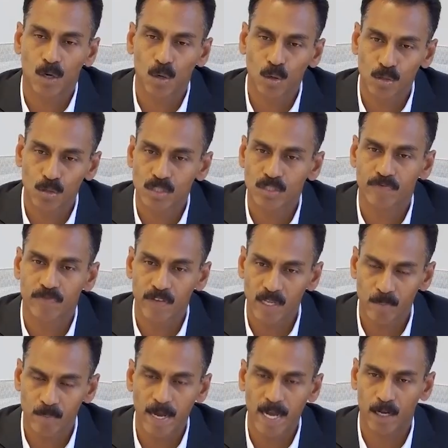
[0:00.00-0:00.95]
closed
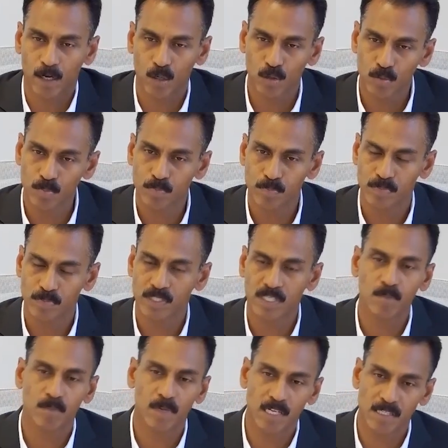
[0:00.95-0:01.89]
feedback loop,
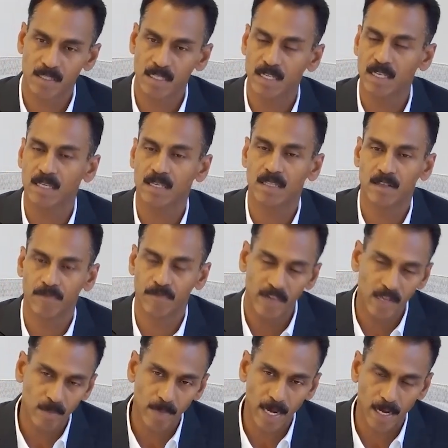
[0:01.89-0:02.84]
seamlessly the
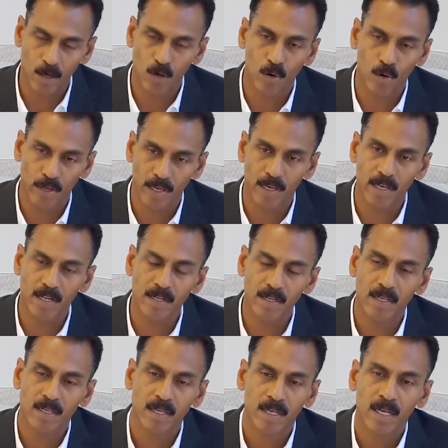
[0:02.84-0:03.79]
feedback going
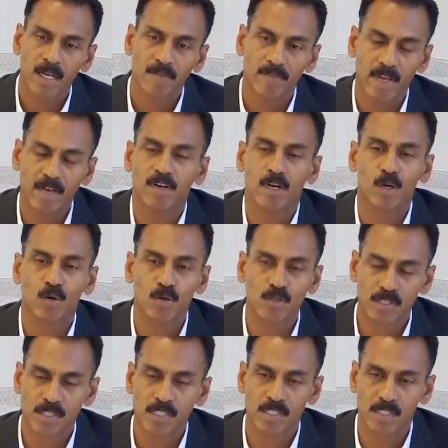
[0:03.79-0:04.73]
in. We have a
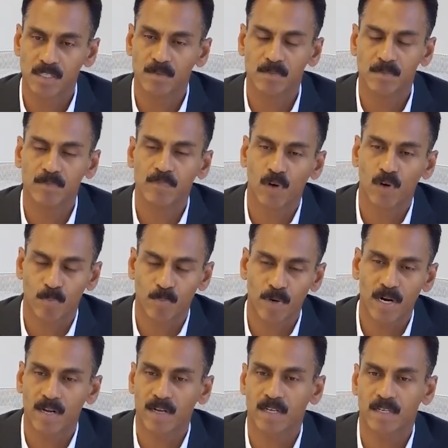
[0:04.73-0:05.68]
good system for
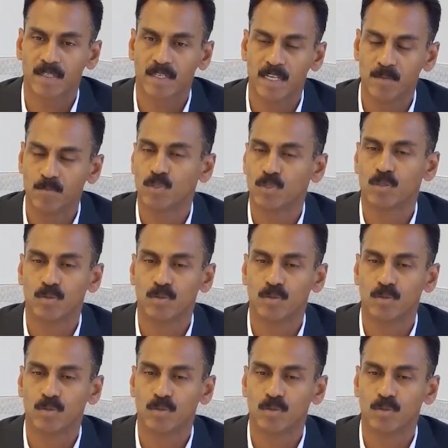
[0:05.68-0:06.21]
product team